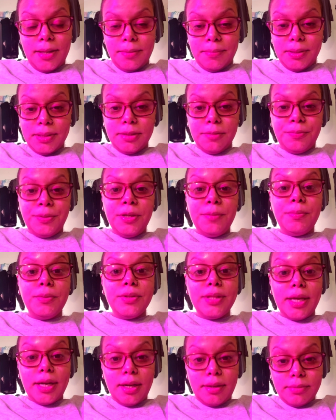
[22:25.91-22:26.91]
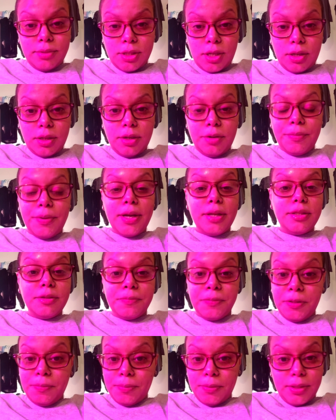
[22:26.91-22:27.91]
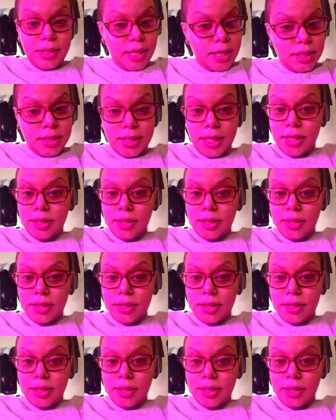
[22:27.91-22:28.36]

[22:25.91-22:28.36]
But the people that I'm talking about, the people that